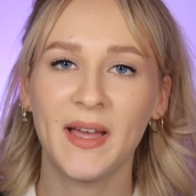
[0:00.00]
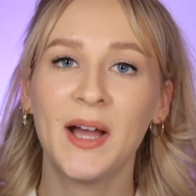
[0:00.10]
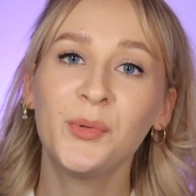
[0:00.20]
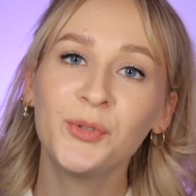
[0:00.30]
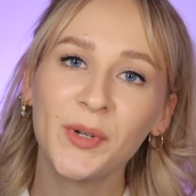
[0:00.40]

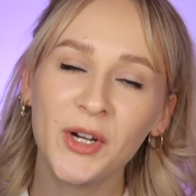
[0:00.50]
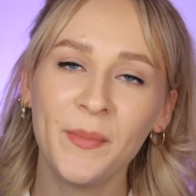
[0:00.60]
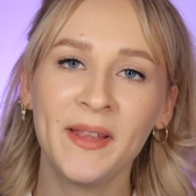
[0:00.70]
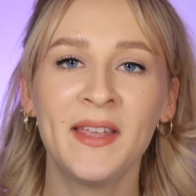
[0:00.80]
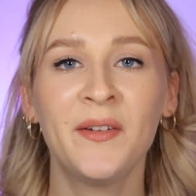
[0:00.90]
I would
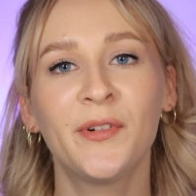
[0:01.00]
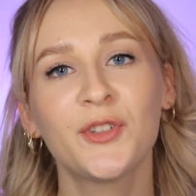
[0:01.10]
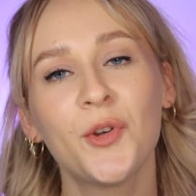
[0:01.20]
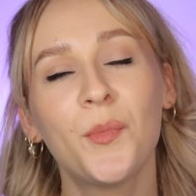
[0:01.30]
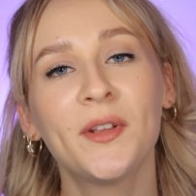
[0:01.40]
recommend them for
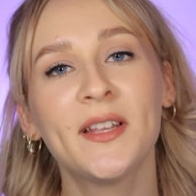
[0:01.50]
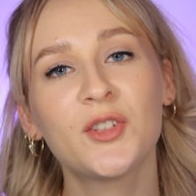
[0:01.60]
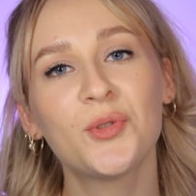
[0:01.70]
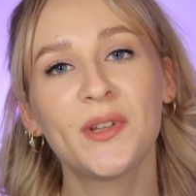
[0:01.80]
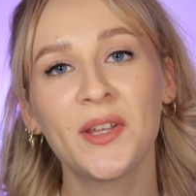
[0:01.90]
someone
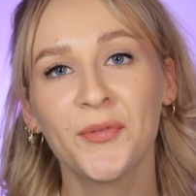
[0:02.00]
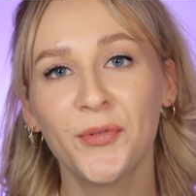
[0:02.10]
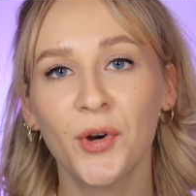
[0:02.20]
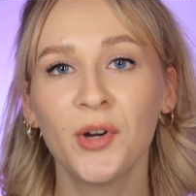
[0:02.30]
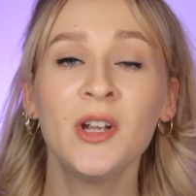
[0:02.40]
that's looking
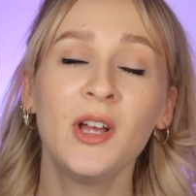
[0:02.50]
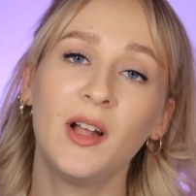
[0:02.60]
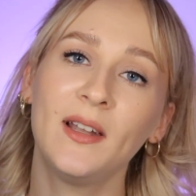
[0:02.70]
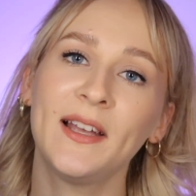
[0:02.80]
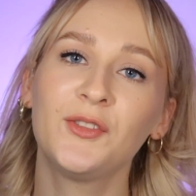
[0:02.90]
for
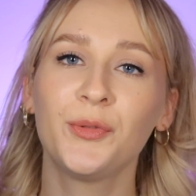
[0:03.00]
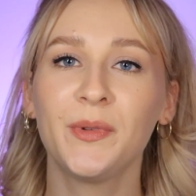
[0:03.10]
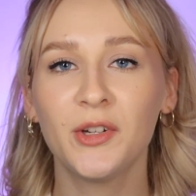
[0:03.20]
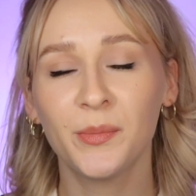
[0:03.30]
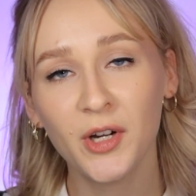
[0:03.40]
a light to
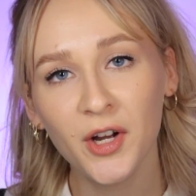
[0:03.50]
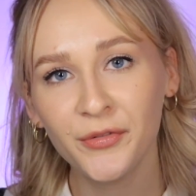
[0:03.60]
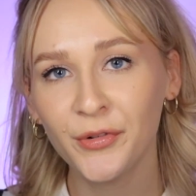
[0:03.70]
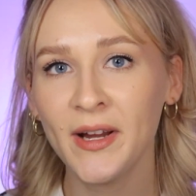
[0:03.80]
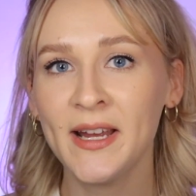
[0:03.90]
medium
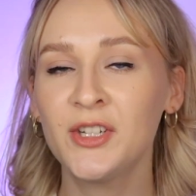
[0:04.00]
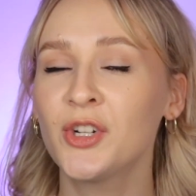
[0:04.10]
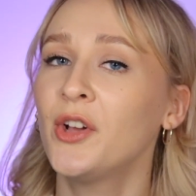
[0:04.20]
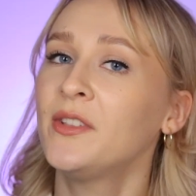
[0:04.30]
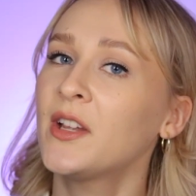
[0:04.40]
coverage,
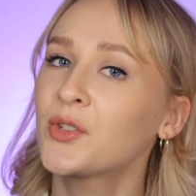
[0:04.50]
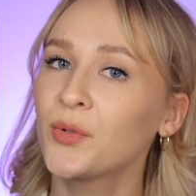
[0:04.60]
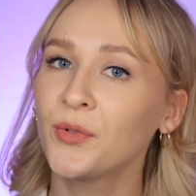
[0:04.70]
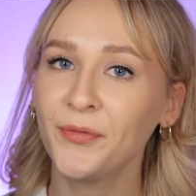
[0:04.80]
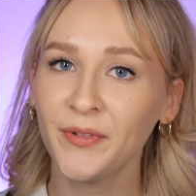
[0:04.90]
a
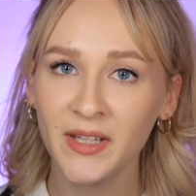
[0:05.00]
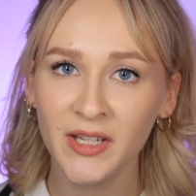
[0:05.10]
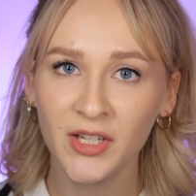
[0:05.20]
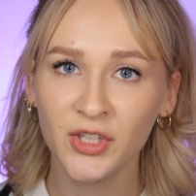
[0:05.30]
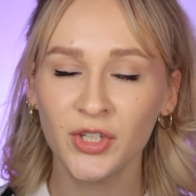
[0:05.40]
natural
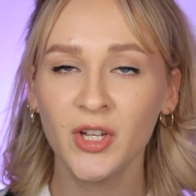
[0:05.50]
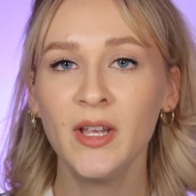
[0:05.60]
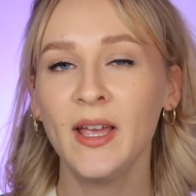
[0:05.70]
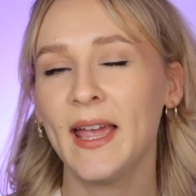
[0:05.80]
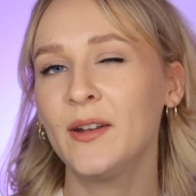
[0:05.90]
finish,
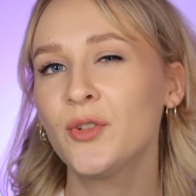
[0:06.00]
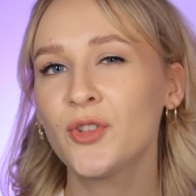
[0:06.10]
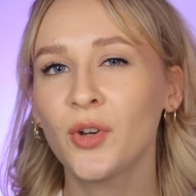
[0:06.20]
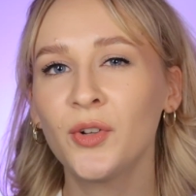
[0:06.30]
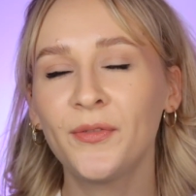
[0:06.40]
and a
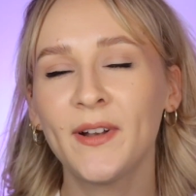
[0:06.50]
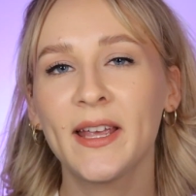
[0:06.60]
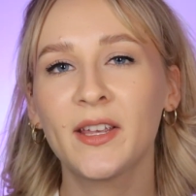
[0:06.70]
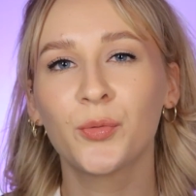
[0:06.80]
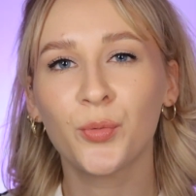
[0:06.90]
sort of
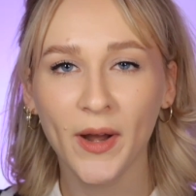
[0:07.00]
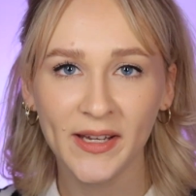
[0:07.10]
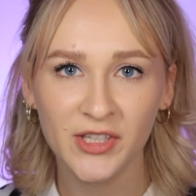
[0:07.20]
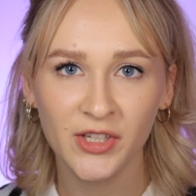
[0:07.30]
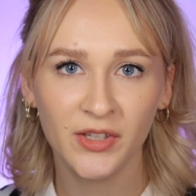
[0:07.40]
like
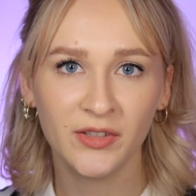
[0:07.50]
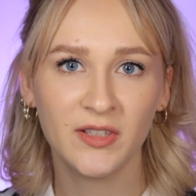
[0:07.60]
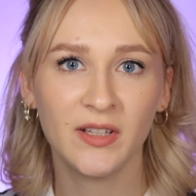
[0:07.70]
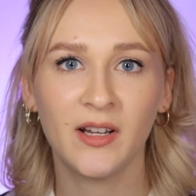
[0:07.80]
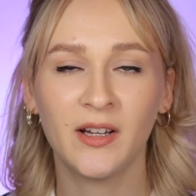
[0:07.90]

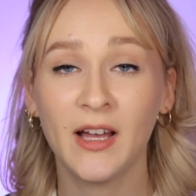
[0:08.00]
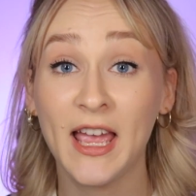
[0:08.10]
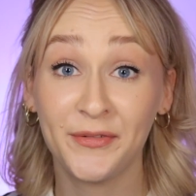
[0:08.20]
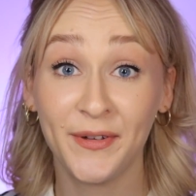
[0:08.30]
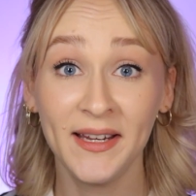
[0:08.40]
radiant
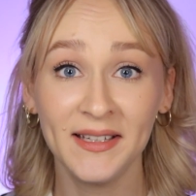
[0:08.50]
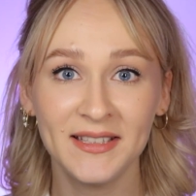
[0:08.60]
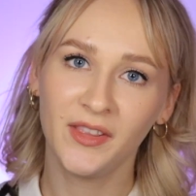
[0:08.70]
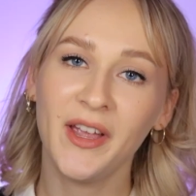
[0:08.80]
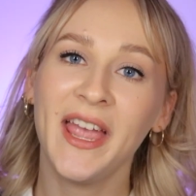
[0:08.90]

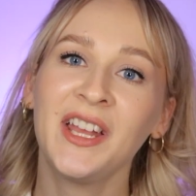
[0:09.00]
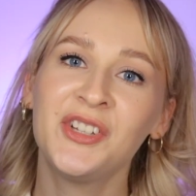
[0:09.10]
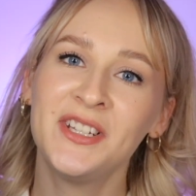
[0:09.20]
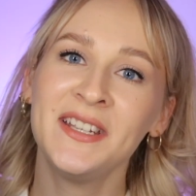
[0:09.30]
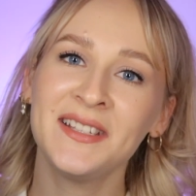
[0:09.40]
effect. The
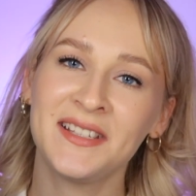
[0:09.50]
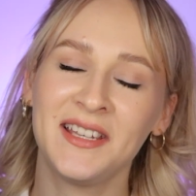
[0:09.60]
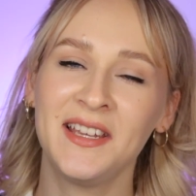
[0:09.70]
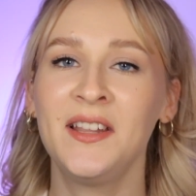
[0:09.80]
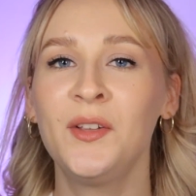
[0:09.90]
HD
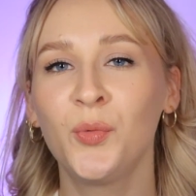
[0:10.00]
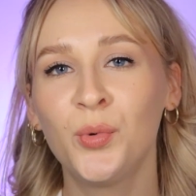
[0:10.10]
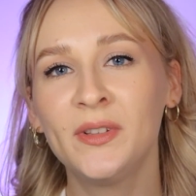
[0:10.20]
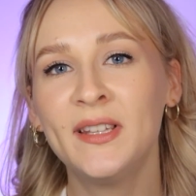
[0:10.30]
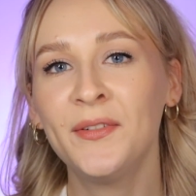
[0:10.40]
Skin
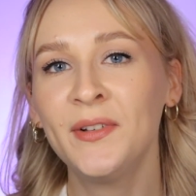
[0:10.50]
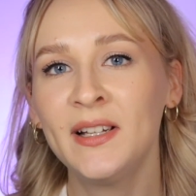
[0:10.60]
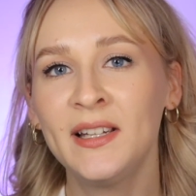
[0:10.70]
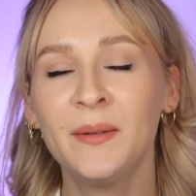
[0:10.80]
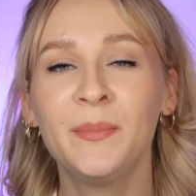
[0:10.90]
would
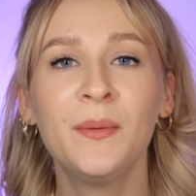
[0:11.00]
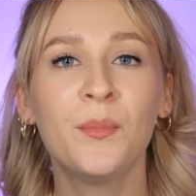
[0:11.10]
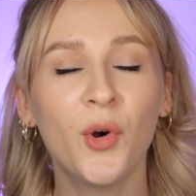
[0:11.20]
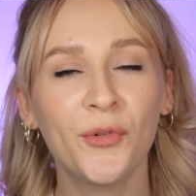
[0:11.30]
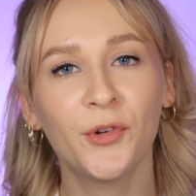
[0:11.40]
definitely be
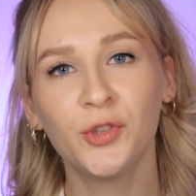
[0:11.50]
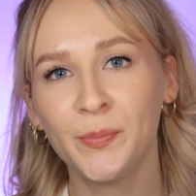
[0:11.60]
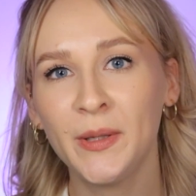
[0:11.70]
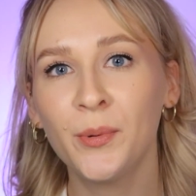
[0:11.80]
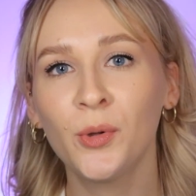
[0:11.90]
more for the
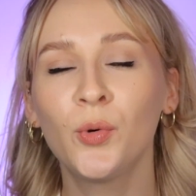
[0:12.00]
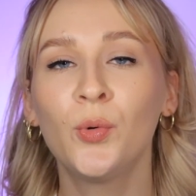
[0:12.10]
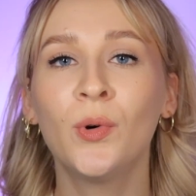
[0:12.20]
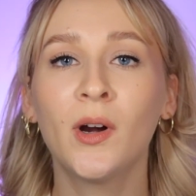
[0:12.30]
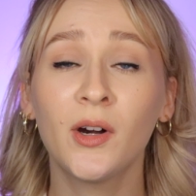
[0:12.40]
people
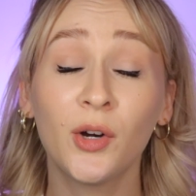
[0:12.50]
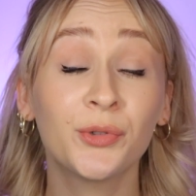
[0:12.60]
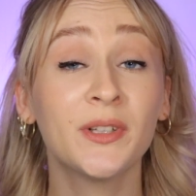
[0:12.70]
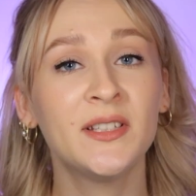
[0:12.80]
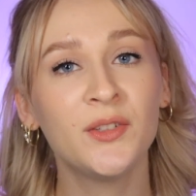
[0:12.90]
who are
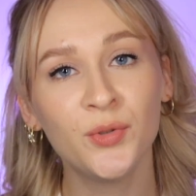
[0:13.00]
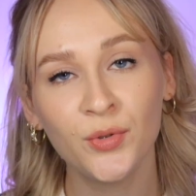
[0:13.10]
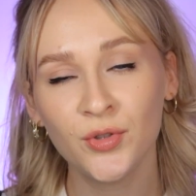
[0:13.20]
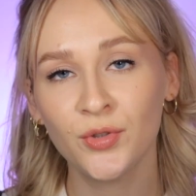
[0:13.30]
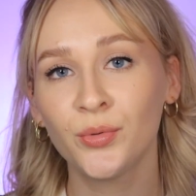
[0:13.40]
already
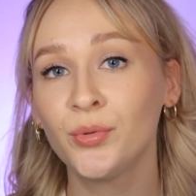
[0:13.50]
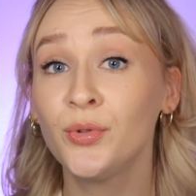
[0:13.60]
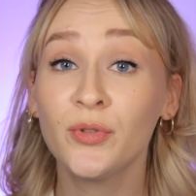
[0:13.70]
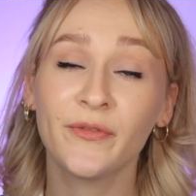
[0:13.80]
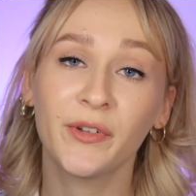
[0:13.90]
used to
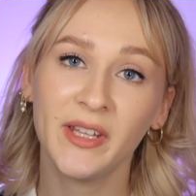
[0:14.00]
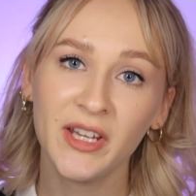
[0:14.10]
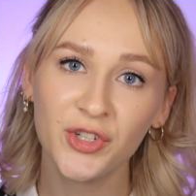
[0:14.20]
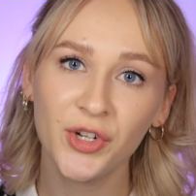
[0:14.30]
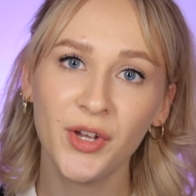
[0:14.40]
use
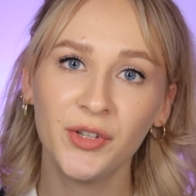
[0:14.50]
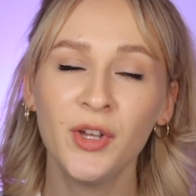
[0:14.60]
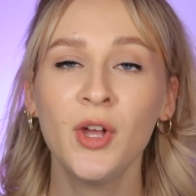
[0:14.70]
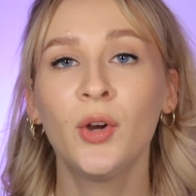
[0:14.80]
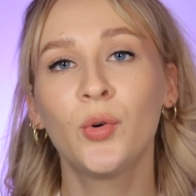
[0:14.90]

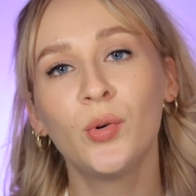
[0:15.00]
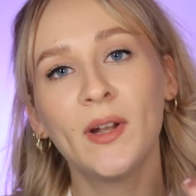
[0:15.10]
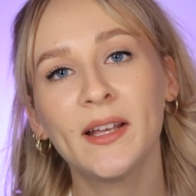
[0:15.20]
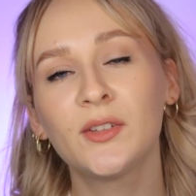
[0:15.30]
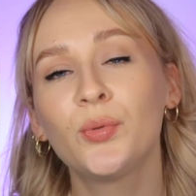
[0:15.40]
foundation, who
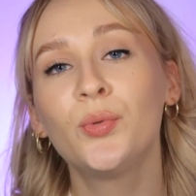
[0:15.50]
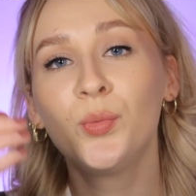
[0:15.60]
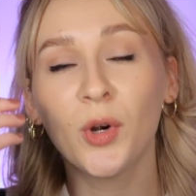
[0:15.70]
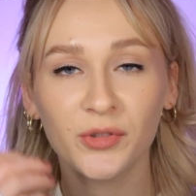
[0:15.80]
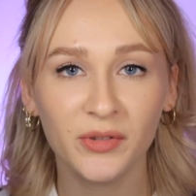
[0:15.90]
like to
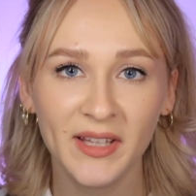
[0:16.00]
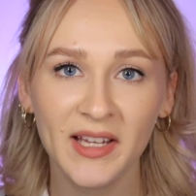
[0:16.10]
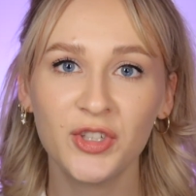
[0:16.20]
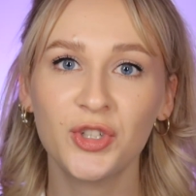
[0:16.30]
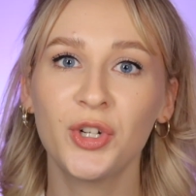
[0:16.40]
work the
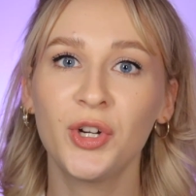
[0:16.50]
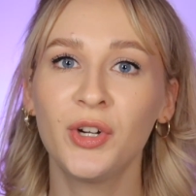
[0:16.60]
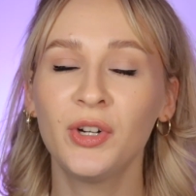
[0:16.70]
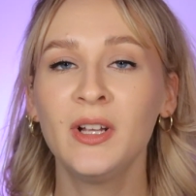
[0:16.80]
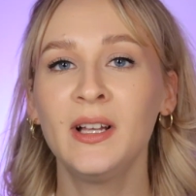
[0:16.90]

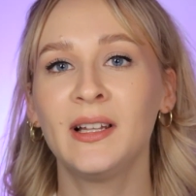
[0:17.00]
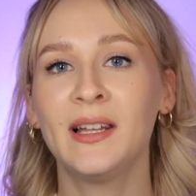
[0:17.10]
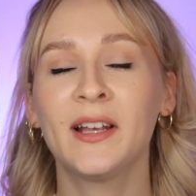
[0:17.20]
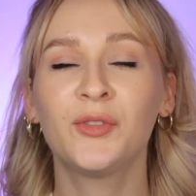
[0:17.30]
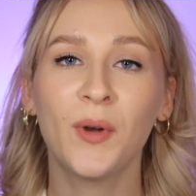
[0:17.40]
texture,
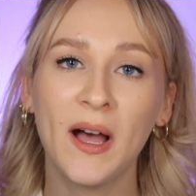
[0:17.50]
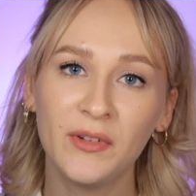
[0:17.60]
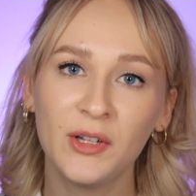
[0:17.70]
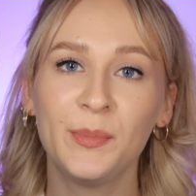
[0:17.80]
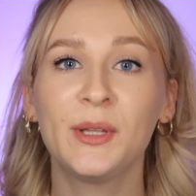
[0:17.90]
like to
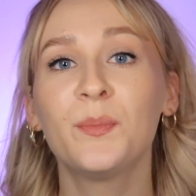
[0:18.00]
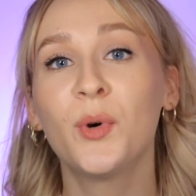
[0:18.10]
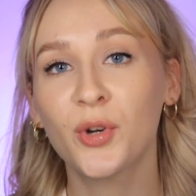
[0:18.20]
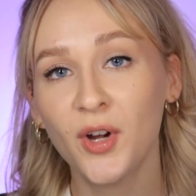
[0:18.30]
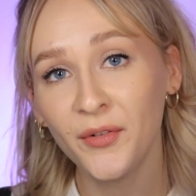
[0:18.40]
a little bit
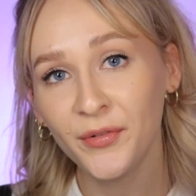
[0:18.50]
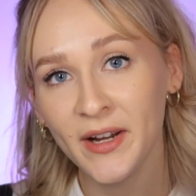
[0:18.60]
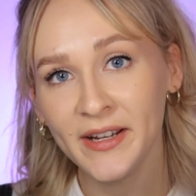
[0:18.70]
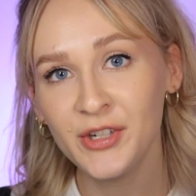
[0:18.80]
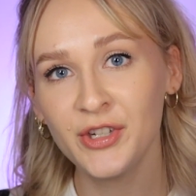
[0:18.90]
more
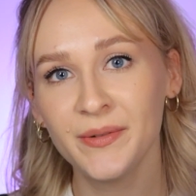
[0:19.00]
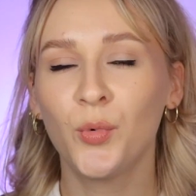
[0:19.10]
coverage.